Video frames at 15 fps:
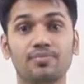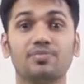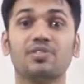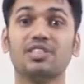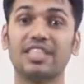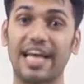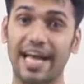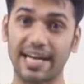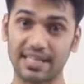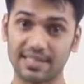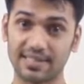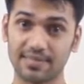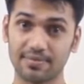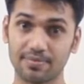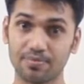tags.
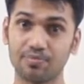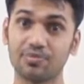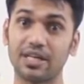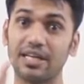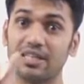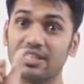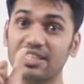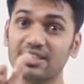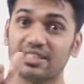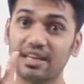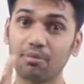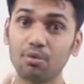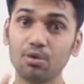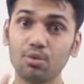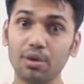And these
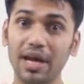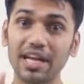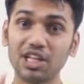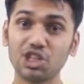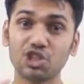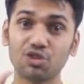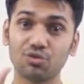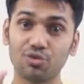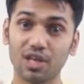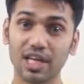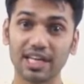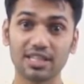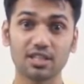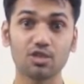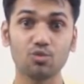WH
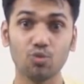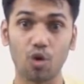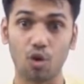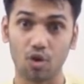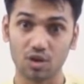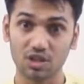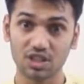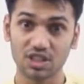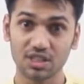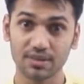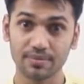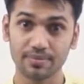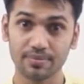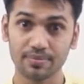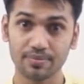related words
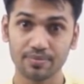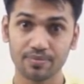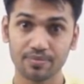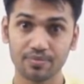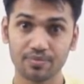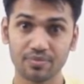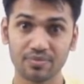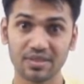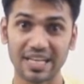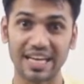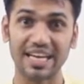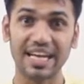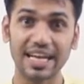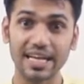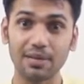can
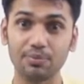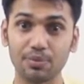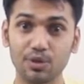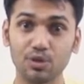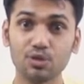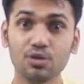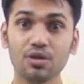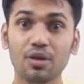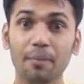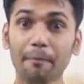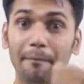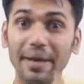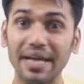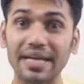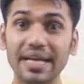help you
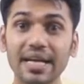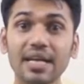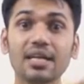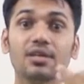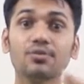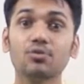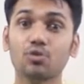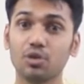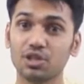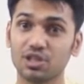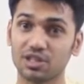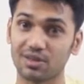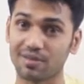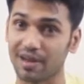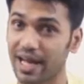make a
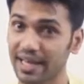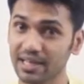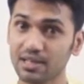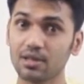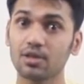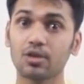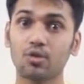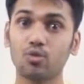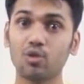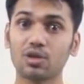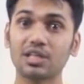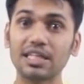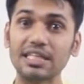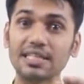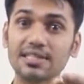question like, what
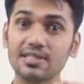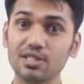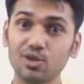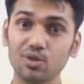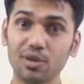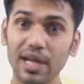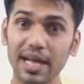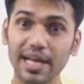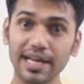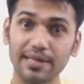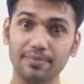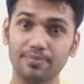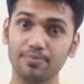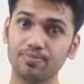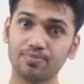is your name?
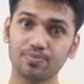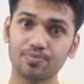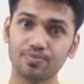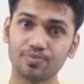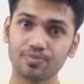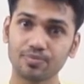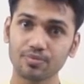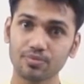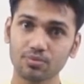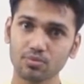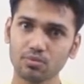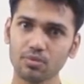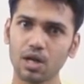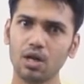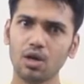
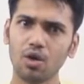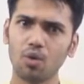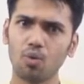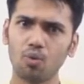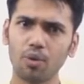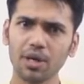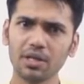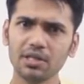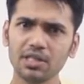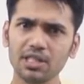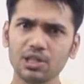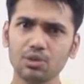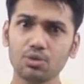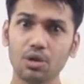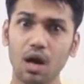When did you
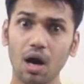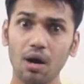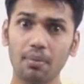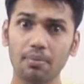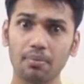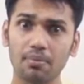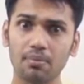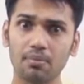come?